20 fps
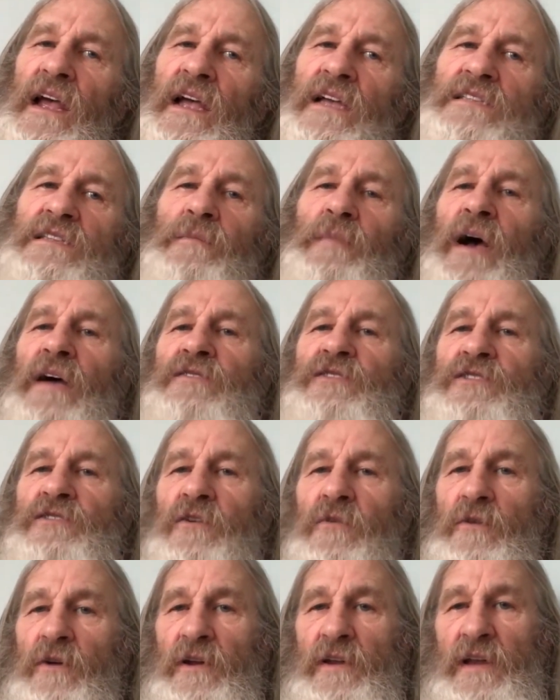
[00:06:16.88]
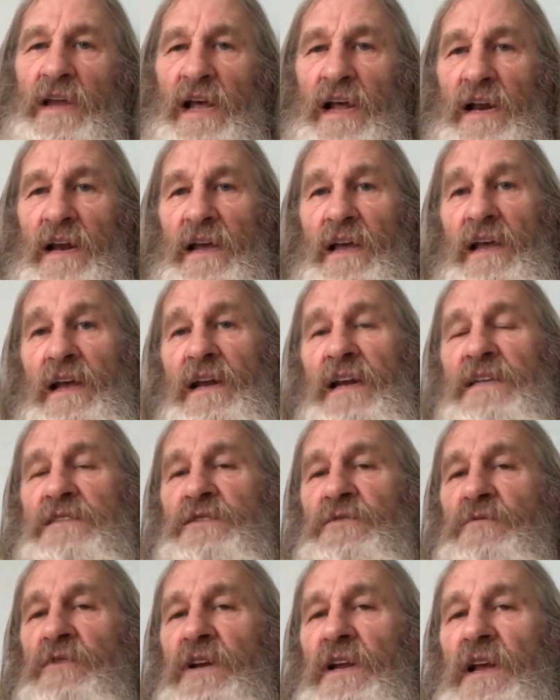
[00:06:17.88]
is about storytelling, and
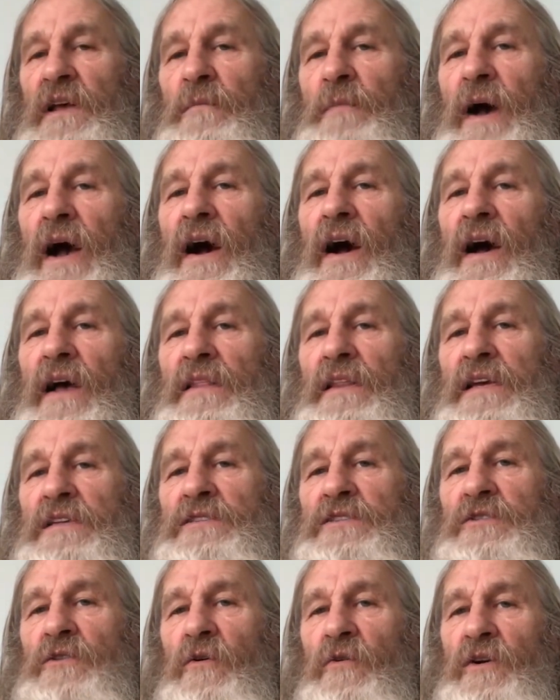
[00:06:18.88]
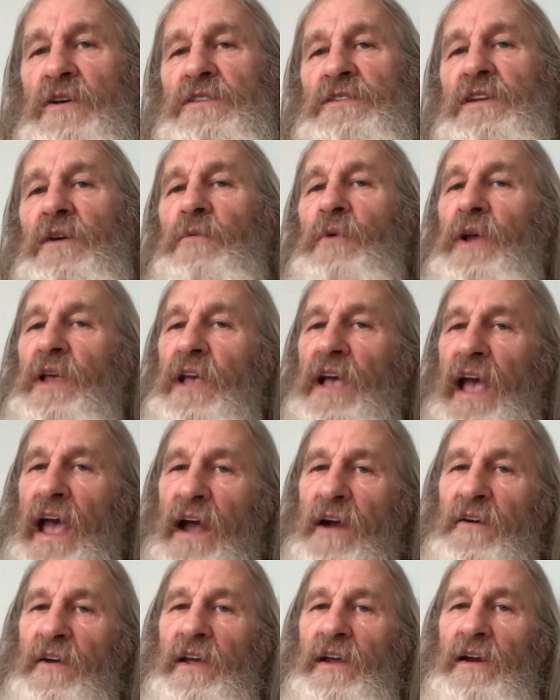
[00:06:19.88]
it's really about the stories that we
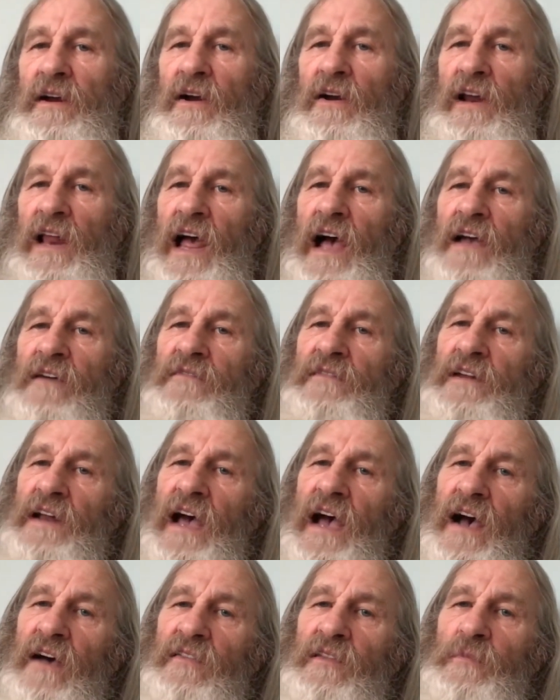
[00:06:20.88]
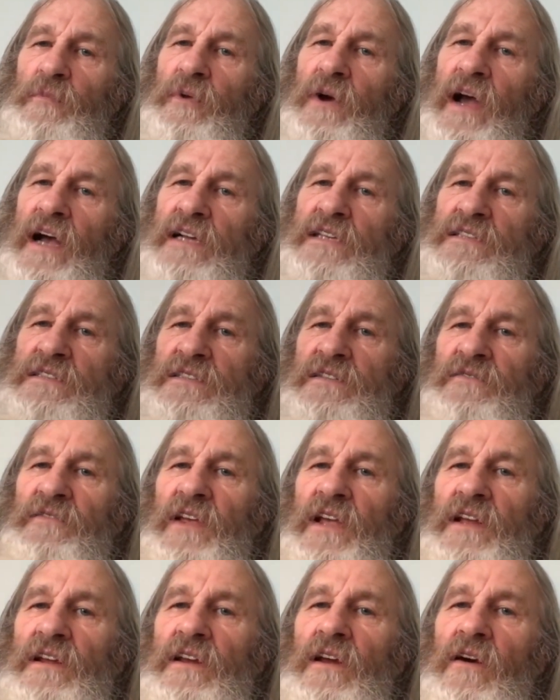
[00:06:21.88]
carry in our life and how the practice
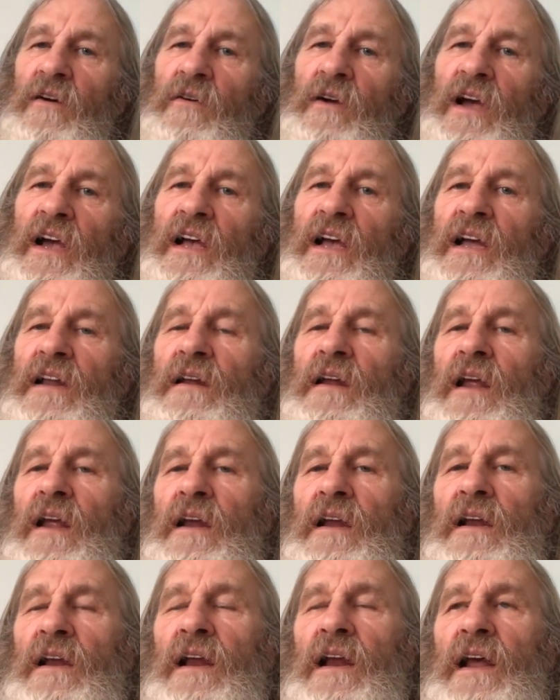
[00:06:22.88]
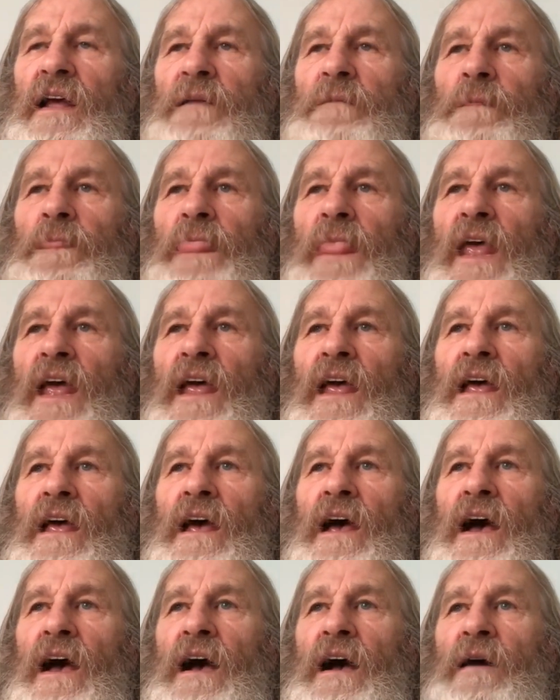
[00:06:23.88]
of Yin Yoga can
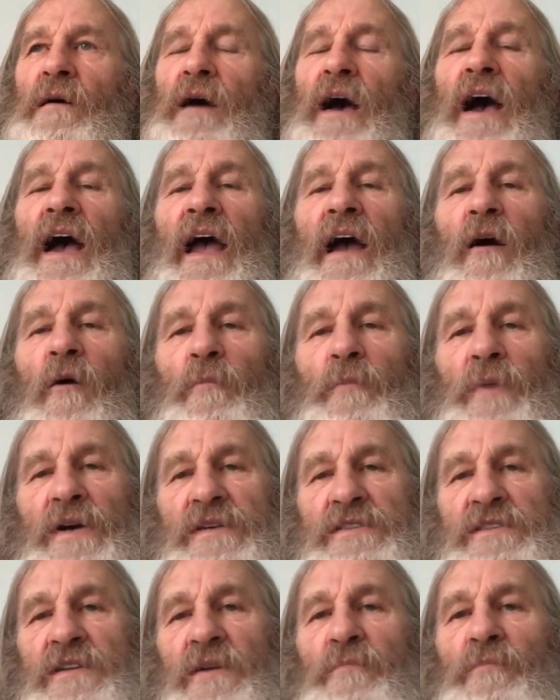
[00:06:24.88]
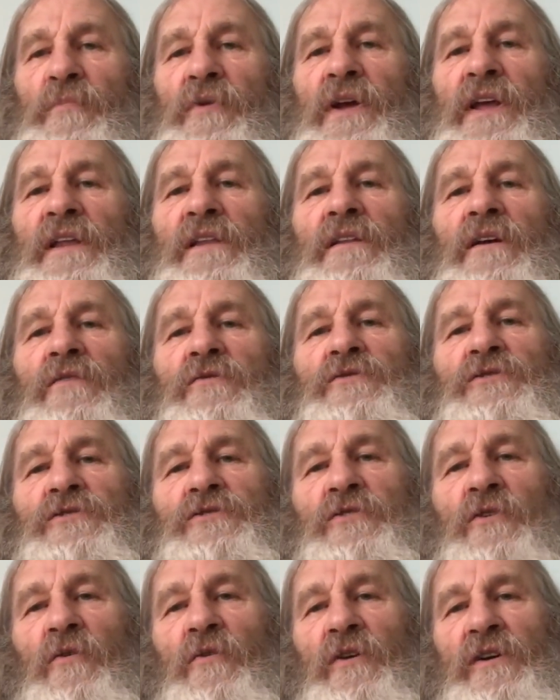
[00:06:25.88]
help us to bring those
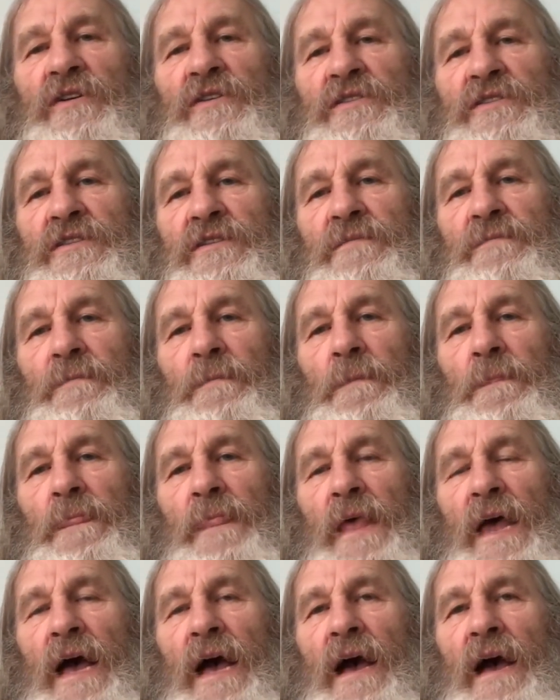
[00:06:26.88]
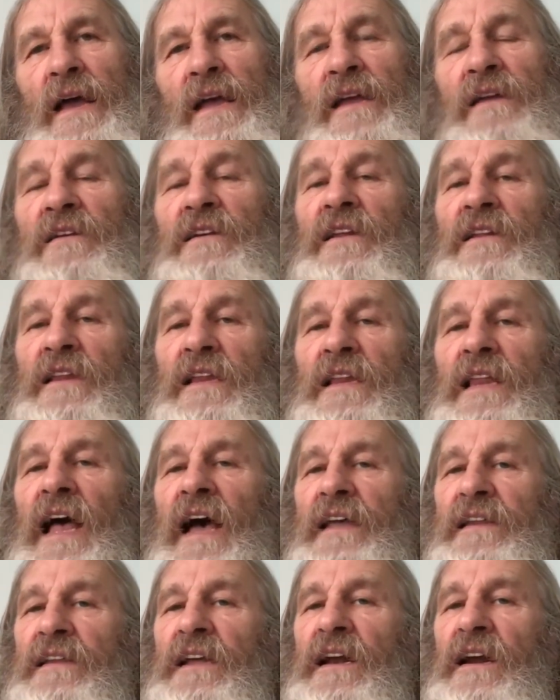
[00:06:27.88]
stories into the
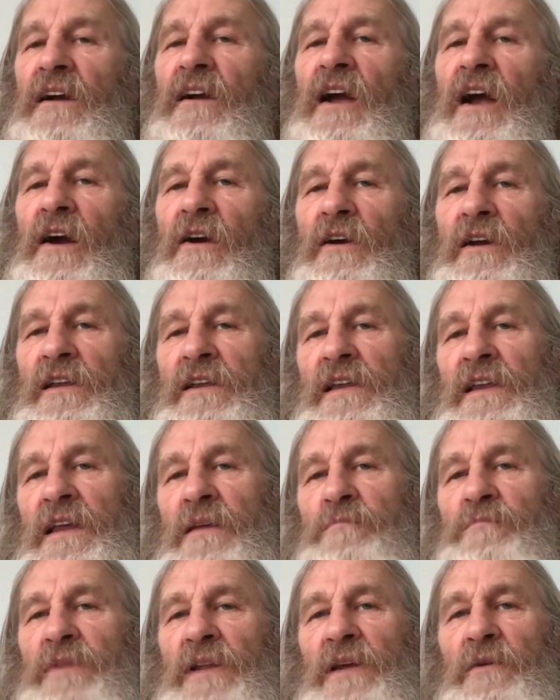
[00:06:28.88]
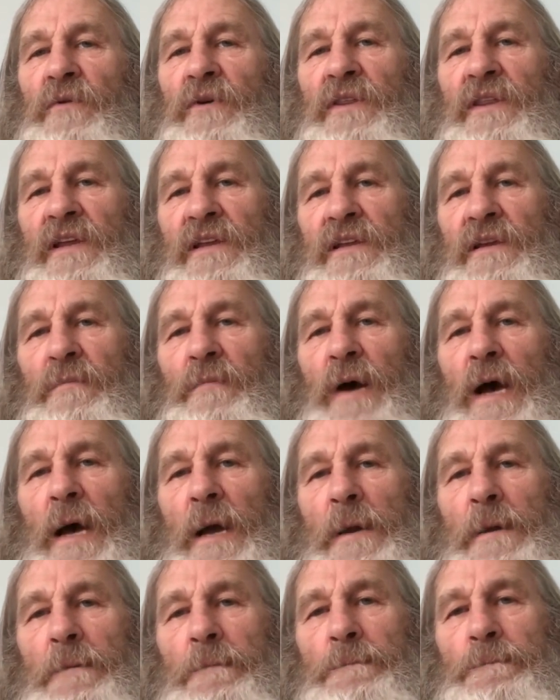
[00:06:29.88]
light that are carried deeply within the
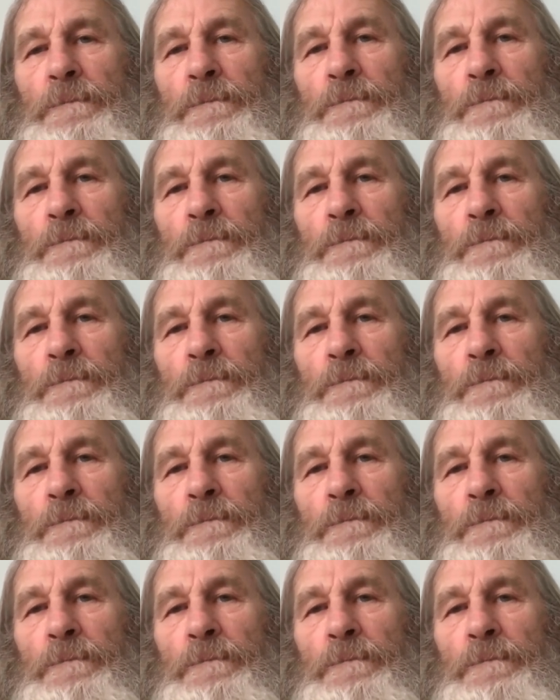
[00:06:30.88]
body.